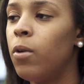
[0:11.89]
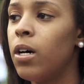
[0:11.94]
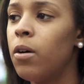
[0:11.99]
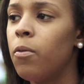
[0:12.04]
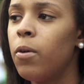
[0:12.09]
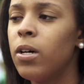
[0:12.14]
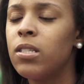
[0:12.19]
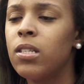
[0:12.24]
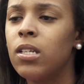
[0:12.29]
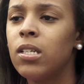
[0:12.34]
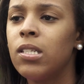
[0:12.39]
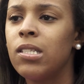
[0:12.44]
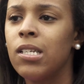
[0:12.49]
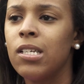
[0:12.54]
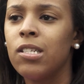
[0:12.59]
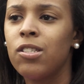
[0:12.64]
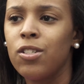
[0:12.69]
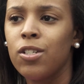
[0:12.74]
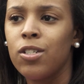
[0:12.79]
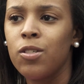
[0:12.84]
what's the
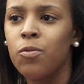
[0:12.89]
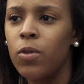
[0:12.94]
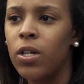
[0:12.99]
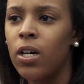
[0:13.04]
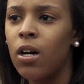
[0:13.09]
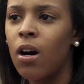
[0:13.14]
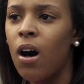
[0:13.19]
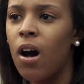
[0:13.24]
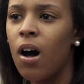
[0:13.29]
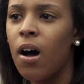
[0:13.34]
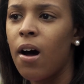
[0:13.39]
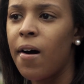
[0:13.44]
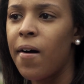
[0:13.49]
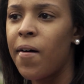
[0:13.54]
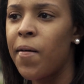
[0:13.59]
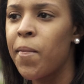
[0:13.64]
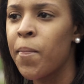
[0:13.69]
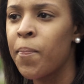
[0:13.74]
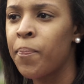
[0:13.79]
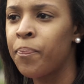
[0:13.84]
sister one
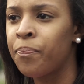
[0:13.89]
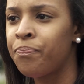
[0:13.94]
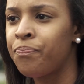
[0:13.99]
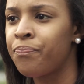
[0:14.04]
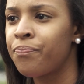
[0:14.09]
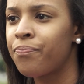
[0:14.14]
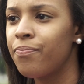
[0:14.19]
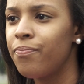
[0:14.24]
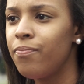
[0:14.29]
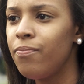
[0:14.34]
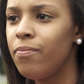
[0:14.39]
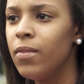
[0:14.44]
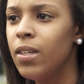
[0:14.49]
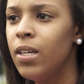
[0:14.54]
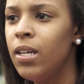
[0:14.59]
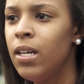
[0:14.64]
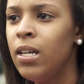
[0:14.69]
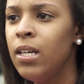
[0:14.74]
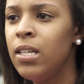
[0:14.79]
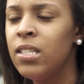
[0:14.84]
called?
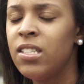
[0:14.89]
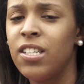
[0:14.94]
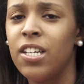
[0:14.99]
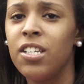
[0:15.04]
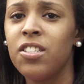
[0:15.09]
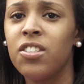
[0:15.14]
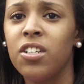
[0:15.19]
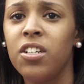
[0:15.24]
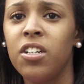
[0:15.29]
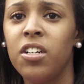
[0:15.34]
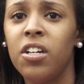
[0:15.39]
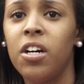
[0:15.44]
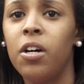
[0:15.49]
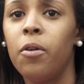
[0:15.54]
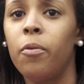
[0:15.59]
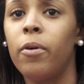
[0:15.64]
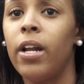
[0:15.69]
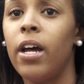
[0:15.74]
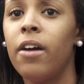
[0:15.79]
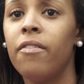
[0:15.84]

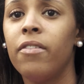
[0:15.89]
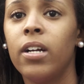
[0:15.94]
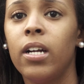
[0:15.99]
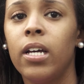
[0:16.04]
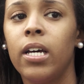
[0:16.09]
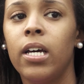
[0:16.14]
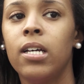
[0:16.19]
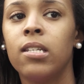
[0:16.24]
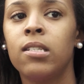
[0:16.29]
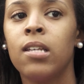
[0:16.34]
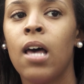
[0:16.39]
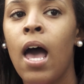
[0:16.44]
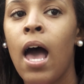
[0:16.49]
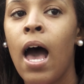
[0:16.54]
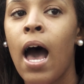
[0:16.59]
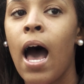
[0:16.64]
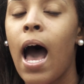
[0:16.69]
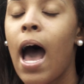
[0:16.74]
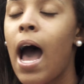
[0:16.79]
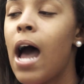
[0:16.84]
Sisterhood, whatever it is.
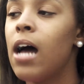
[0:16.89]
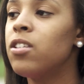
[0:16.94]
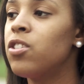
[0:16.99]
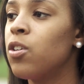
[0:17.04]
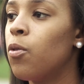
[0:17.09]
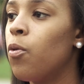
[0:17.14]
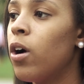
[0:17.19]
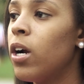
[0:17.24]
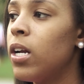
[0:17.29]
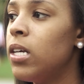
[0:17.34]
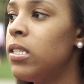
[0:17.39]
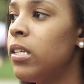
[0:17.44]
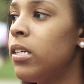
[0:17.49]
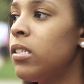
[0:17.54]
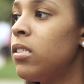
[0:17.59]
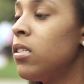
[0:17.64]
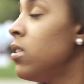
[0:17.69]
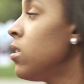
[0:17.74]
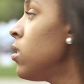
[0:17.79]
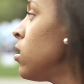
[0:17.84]
Sorority
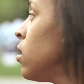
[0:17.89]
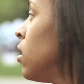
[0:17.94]
sisters.